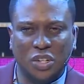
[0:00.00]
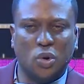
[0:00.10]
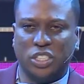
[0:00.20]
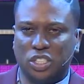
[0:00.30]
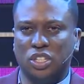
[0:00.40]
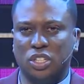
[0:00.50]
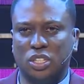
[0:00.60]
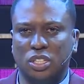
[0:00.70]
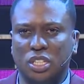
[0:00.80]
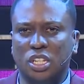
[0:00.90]
Question.
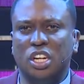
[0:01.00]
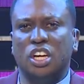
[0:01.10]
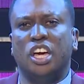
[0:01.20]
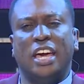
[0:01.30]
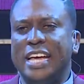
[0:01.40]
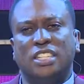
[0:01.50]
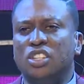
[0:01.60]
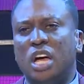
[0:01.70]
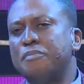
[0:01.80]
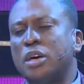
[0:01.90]
It's
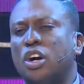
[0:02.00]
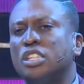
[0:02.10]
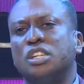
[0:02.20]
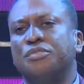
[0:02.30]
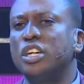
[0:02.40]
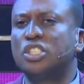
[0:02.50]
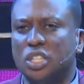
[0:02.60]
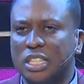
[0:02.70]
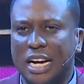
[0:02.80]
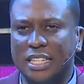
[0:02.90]
not because the voice
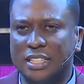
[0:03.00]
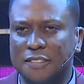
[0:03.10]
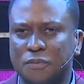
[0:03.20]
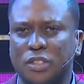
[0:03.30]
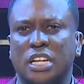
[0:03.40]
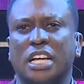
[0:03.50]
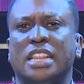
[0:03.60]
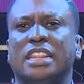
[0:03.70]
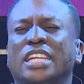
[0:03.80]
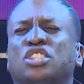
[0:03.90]
thundered.
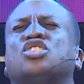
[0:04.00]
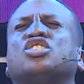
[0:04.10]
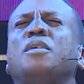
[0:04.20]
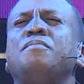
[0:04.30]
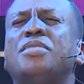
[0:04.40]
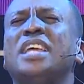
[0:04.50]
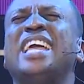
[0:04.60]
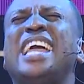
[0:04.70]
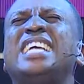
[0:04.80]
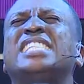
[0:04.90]
There's
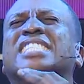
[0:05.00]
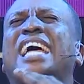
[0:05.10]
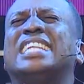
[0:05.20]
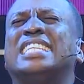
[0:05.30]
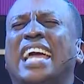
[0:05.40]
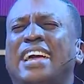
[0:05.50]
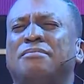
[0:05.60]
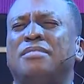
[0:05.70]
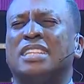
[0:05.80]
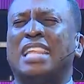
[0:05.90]
something inside
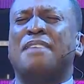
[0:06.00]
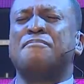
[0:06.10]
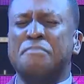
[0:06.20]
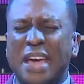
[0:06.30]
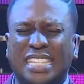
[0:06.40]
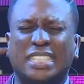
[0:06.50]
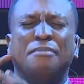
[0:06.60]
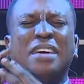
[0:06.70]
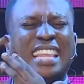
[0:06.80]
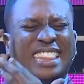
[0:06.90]
them that makes
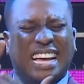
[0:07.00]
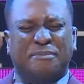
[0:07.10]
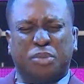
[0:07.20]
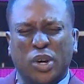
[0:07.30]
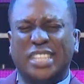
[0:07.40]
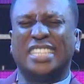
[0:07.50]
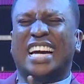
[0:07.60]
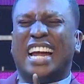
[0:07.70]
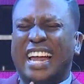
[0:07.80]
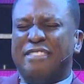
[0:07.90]
them interpret the
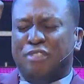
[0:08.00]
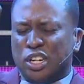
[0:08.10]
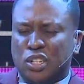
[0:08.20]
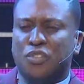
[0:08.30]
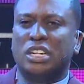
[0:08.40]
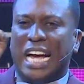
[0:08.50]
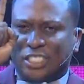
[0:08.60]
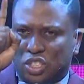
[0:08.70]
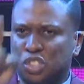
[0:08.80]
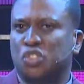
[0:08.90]
clear voice of God
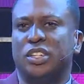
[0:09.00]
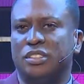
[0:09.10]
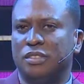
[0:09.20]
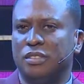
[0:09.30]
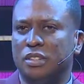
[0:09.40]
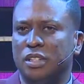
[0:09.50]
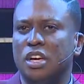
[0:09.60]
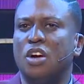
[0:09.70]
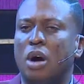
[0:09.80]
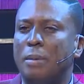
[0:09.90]
as thundering.
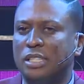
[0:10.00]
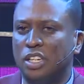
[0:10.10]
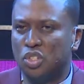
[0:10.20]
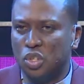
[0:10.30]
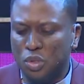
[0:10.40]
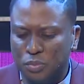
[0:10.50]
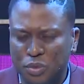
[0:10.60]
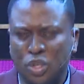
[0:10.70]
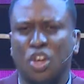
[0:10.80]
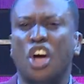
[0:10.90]
What am I saying to you?
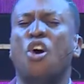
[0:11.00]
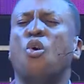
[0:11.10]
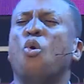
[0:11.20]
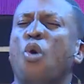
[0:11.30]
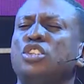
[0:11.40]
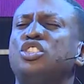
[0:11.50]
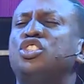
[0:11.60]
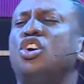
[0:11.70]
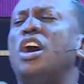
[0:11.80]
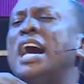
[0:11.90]

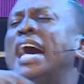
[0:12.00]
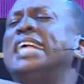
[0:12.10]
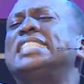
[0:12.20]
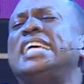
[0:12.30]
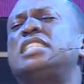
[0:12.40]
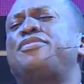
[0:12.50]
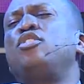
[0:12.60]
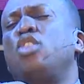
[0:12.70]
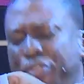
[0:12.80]
Once your heart is full